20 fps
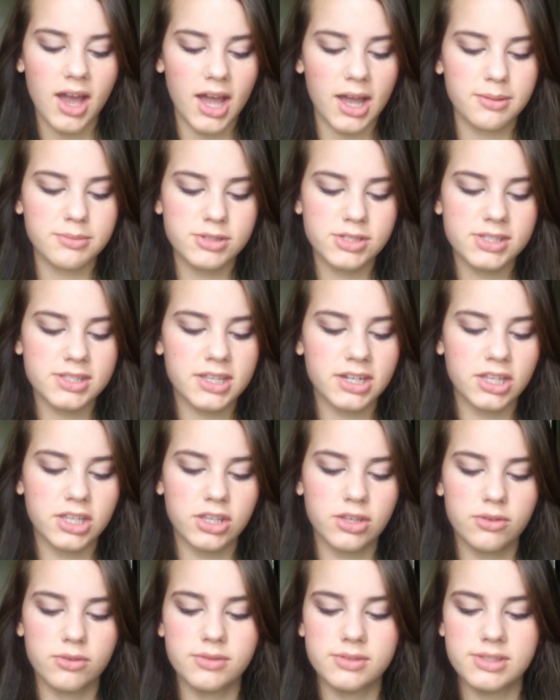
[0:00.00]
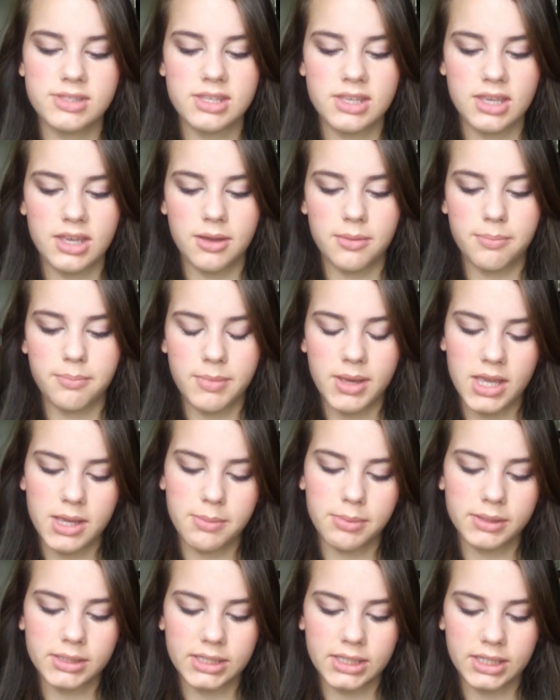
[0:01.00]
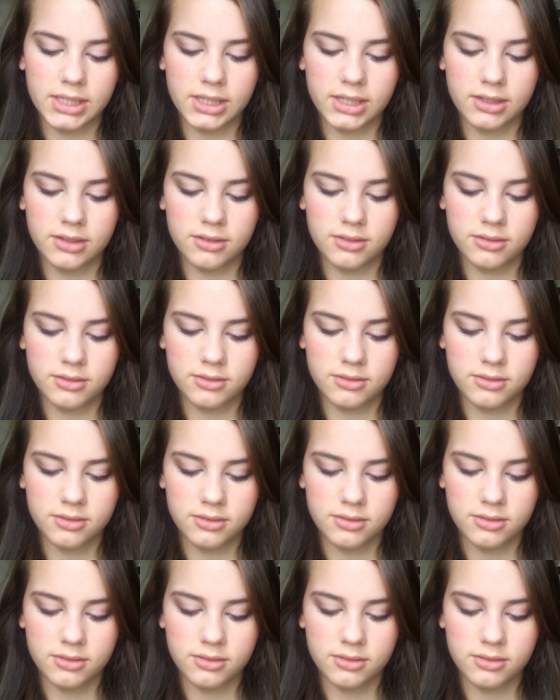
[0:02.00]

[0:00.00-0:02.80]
I'm just going to use the Maybelline,